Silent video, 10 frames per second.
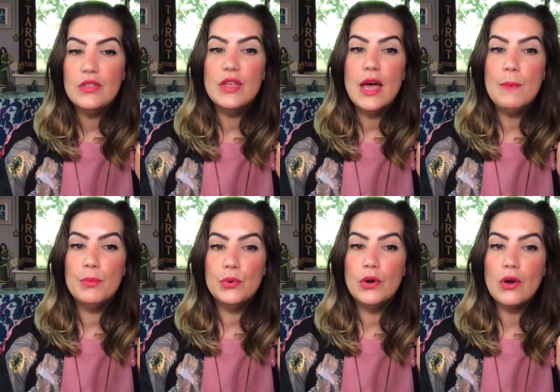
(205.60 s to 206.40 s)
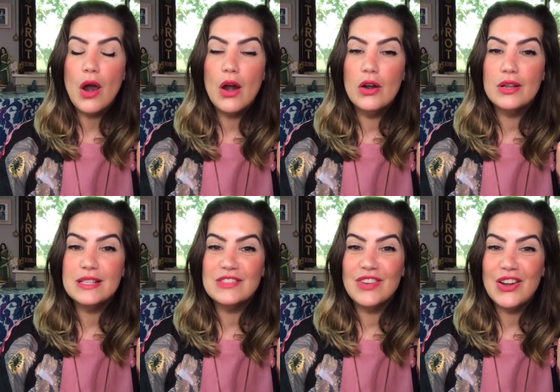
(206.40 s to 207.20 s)
The Emperor card
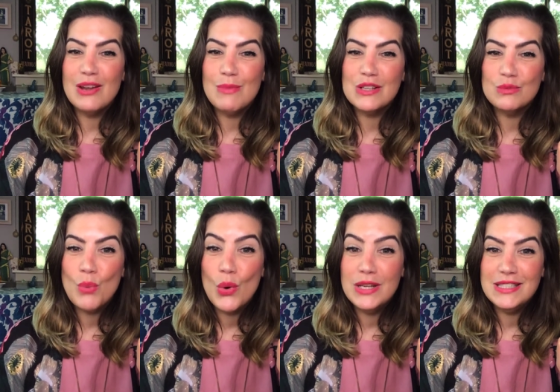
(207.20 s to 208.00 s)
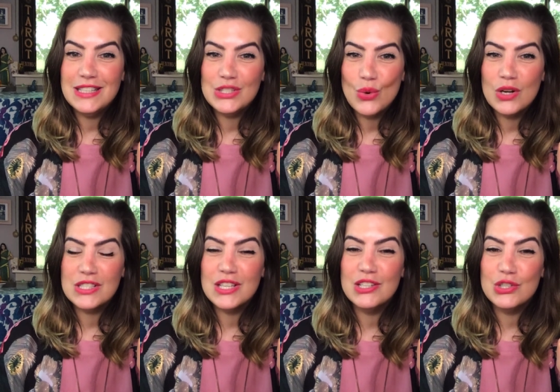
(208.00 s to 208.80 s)
is very much pointing
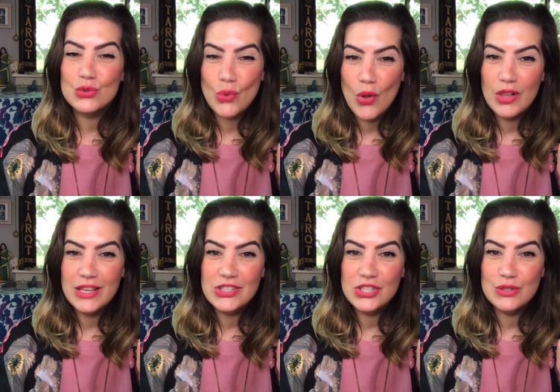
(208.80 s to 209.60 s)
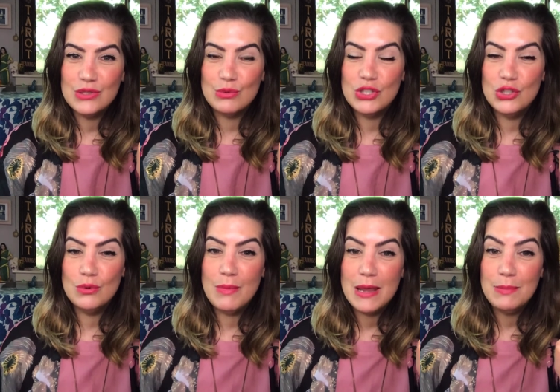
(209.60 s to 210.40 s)
towards control issues, which you
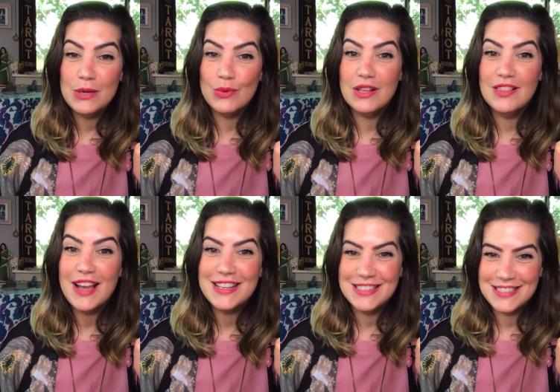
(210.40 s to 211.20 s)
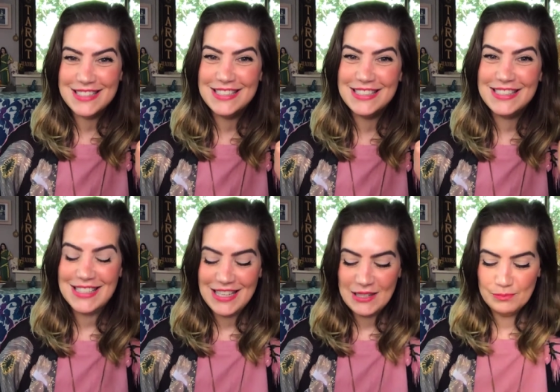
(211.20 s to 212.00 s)
may be reluctant to
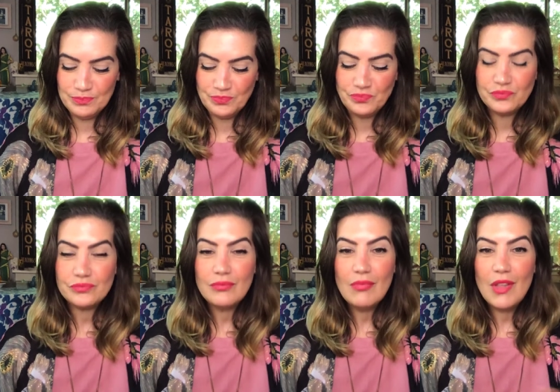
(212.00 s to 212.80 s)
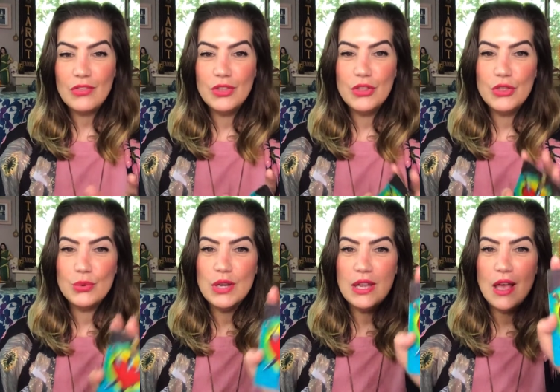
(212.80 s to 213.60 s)
see. The
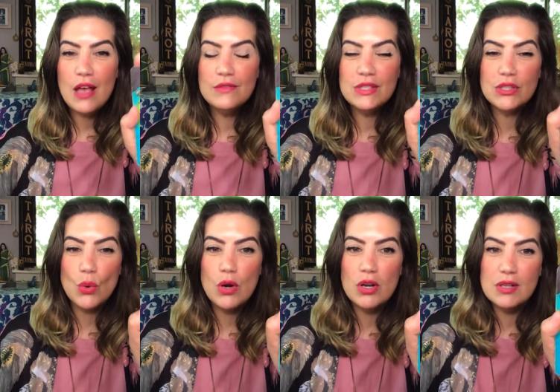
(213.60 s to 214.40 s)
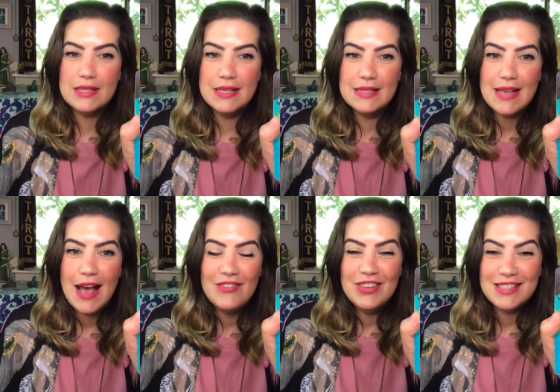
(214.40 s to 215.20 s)
Three of Swords is
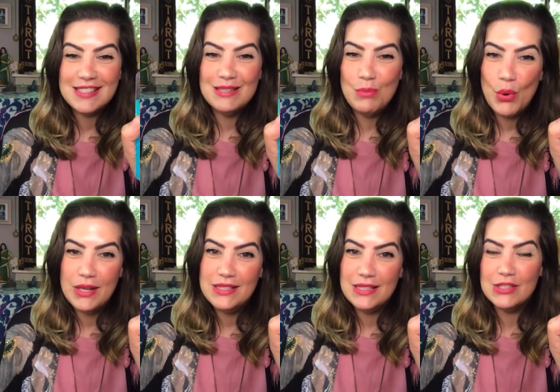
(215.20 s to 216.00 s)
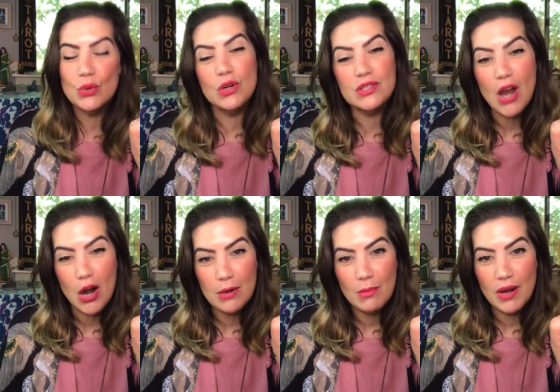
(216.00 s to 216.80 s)
obviously pointing towards
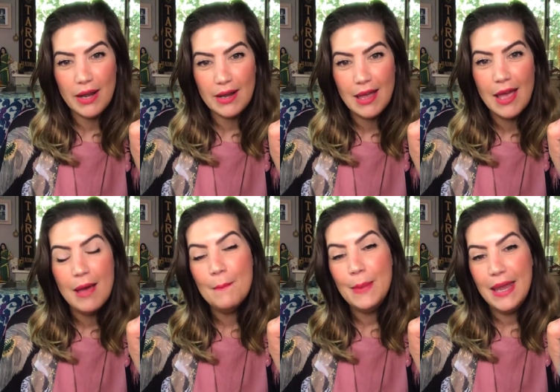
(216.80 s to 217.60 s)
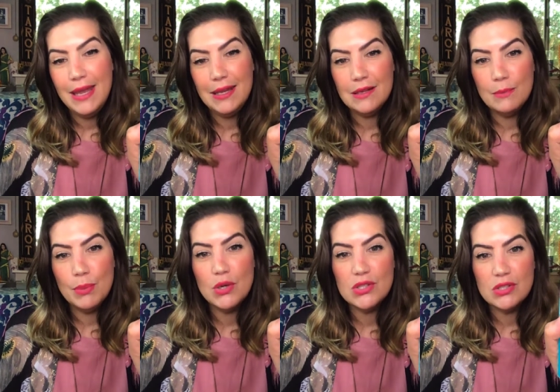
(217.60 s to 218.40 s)
heartbreak, pain,
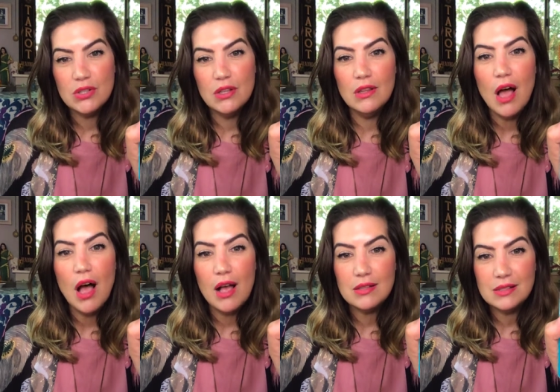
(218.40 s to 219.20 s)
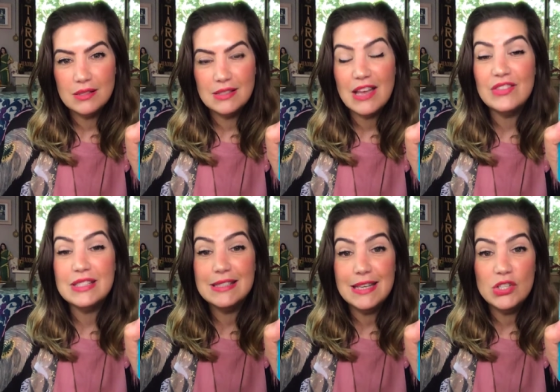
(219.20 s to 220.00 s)
personal loss,
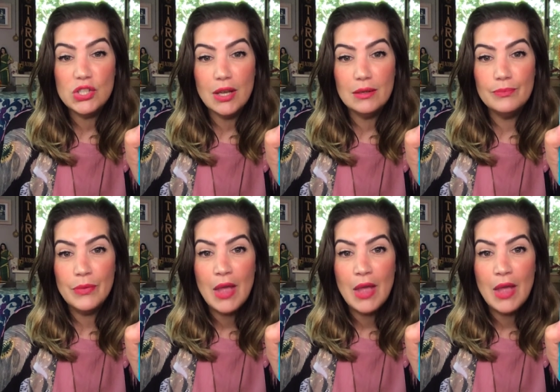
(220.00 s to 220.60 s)
devastation.